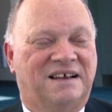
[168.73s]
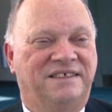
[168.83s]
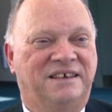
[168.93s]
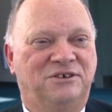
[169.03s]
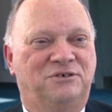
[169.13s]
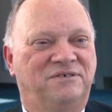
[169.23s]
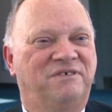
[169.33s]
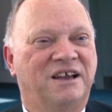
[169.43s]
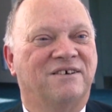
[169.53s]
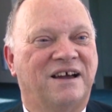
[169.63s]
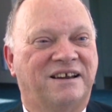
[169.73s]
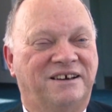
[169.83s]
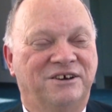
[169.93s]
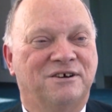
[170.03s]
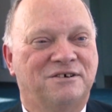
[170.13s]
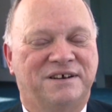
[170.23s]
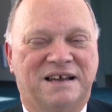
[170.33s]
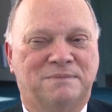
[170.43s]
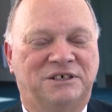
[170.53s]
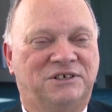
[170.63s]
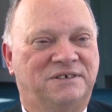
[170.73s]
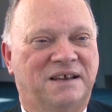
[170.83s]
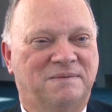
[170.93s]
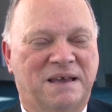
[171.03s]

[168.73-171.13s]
I think you can figure out on your own how much